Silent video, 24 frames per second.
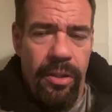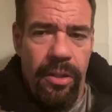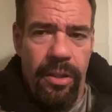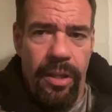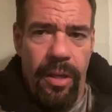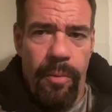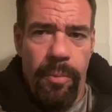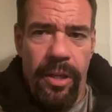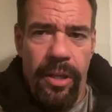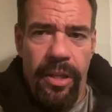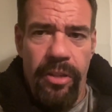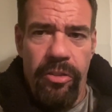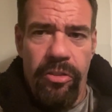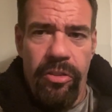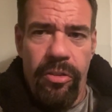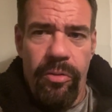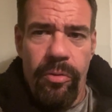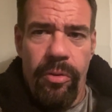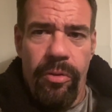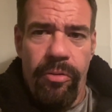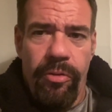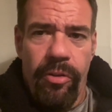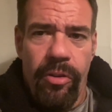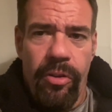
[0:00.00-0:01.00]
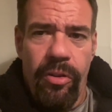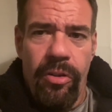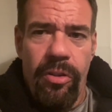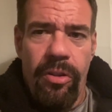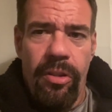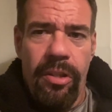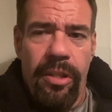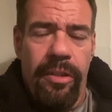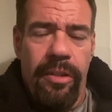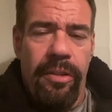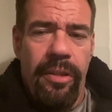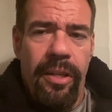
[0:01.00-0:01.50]
ablation
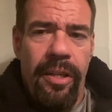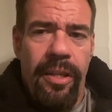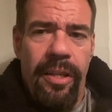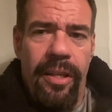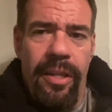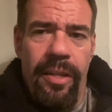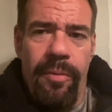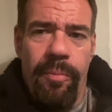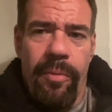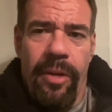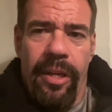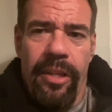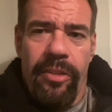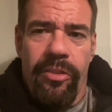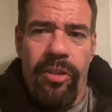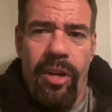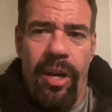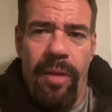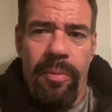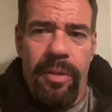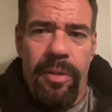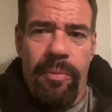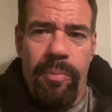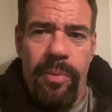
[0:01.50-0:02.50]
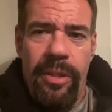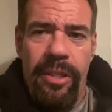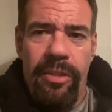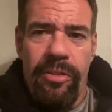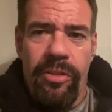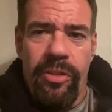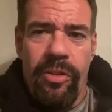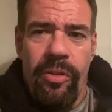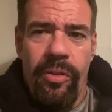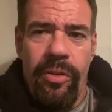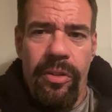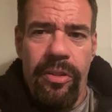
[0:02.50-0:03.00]
referral and my ectopic beats
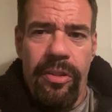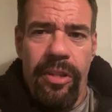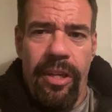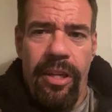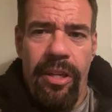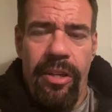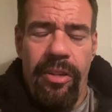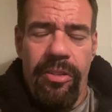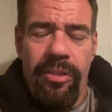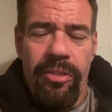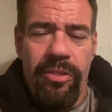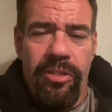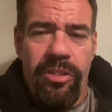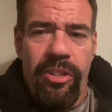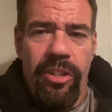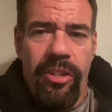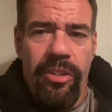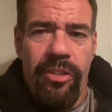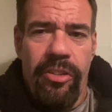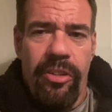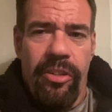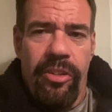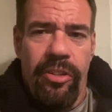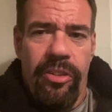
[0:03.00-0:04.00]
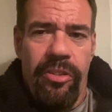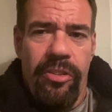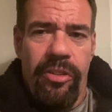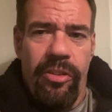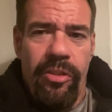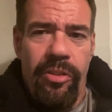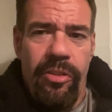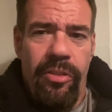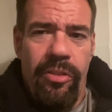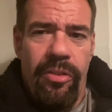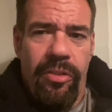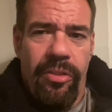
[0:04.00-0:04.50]
going down and share the good
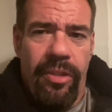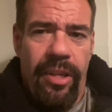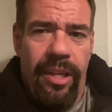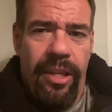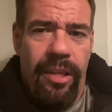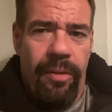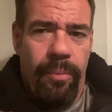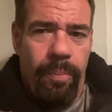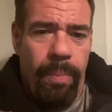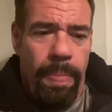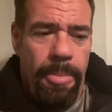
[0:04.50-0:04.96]
news that,